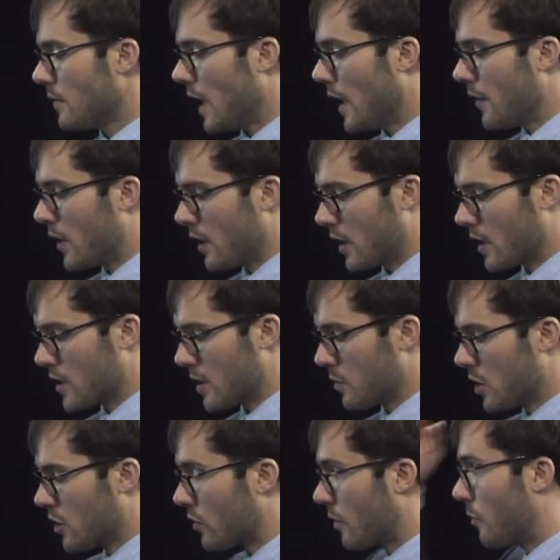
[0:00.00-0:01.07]
And then
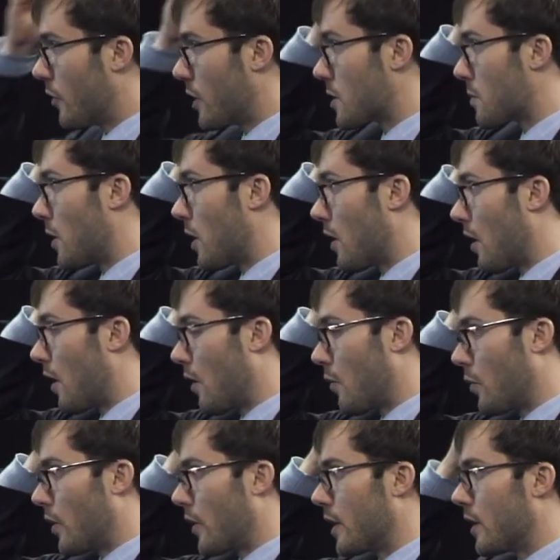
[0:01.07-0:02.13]
exemptions from FSMA
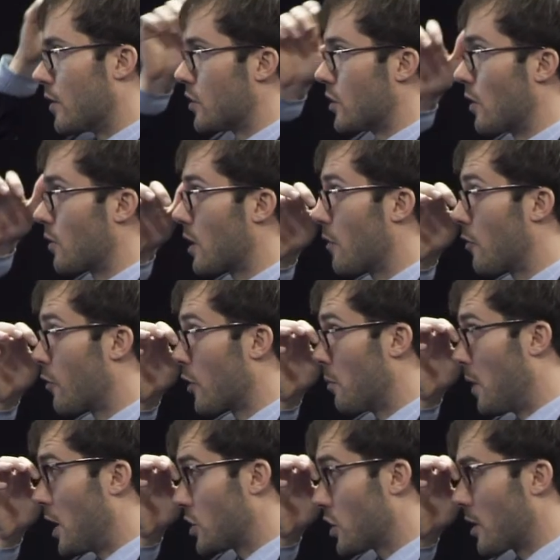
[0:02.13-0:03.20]
really don't confer
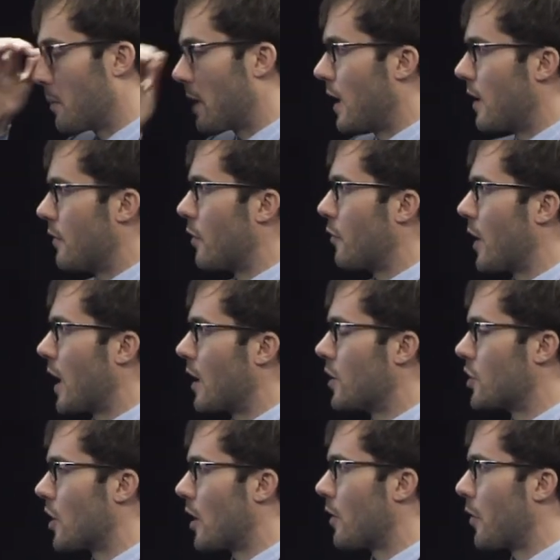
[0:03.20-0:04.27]
much competitive
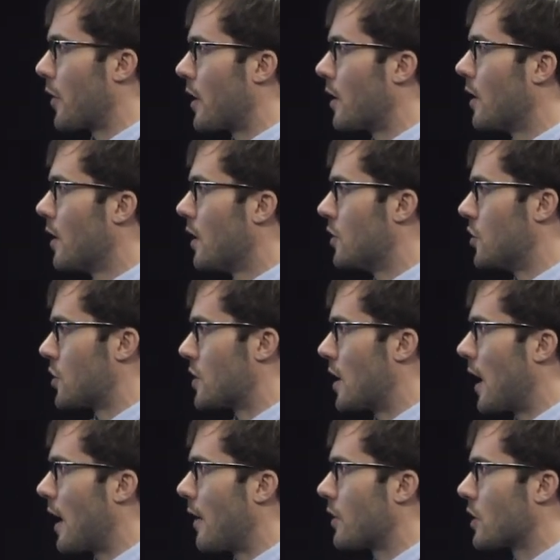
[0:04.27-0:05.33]
advantage other than just
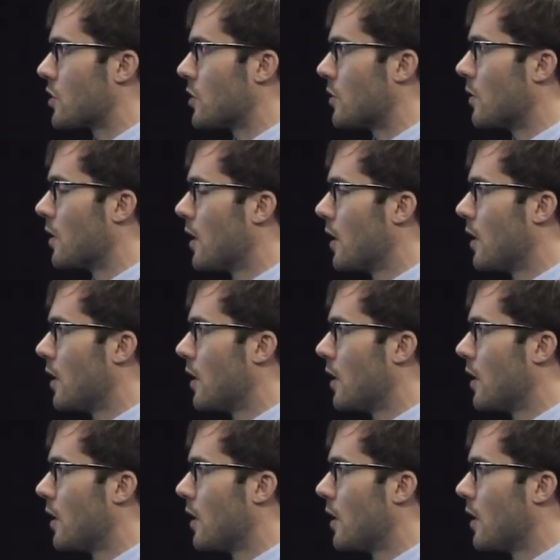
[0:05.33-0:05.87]
not having to